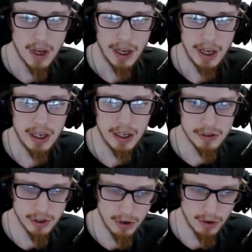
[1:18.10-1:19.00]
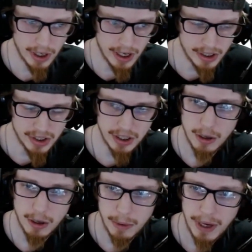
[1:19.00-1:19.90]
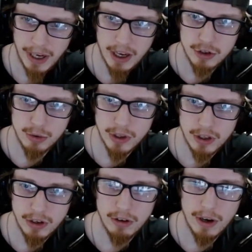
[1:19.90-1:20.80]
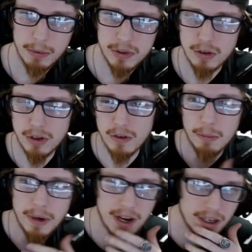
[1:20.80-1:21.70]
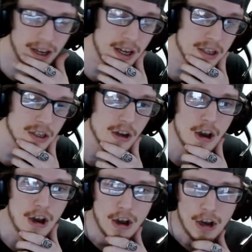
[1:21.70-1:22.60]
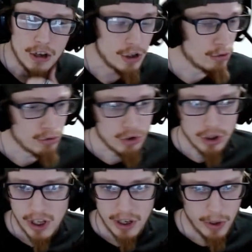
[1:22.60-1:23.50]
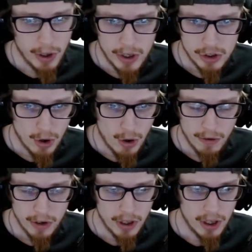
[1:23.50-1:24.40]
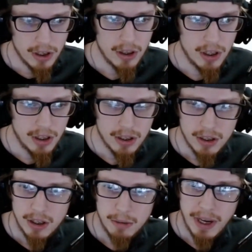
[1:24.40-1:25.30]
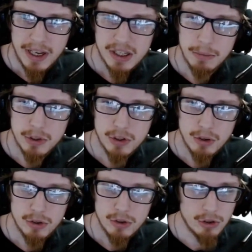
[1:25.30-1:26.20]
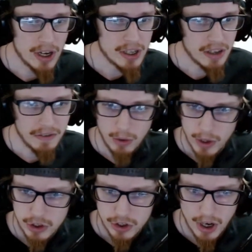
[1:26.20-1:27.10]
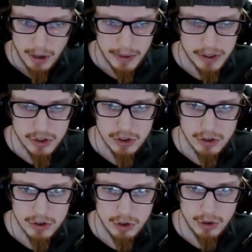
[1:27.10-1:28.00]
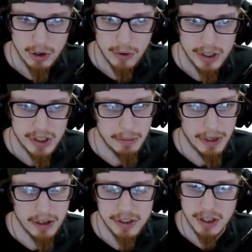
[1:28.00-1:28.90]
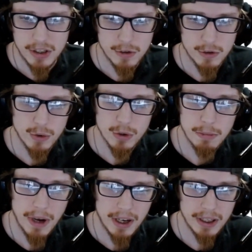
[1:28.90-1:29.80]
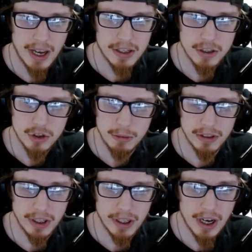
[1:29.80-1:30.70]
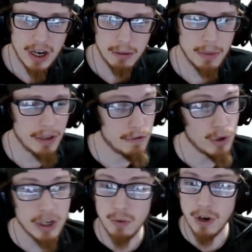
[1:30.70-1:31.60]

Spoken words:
Hey, how's it going, guys? Nick coming back at you with another episode on the podcast. So just like we always go over in past episodes, you guys have any questions, comments, concerns, you can always email us at the Tills4Thrills Podcast at gmail.com. If you guys